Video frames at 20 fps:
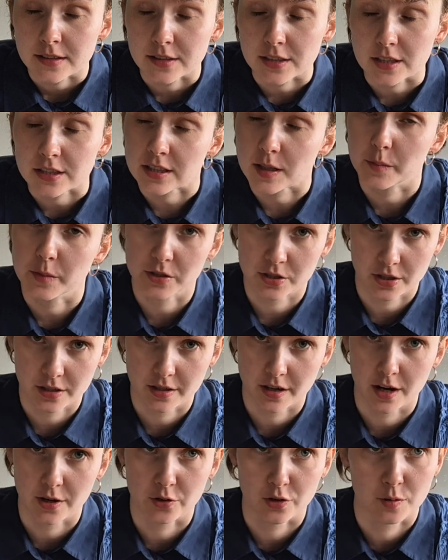the summers are
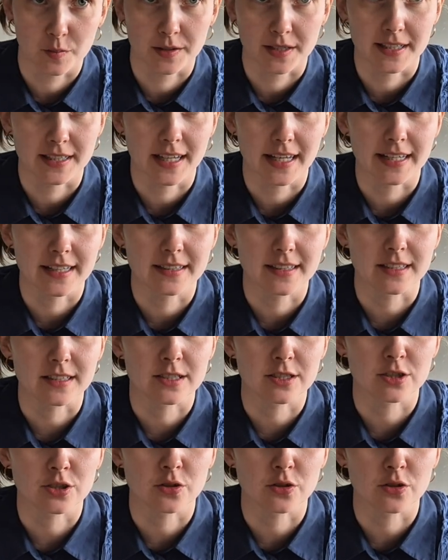not normally like this.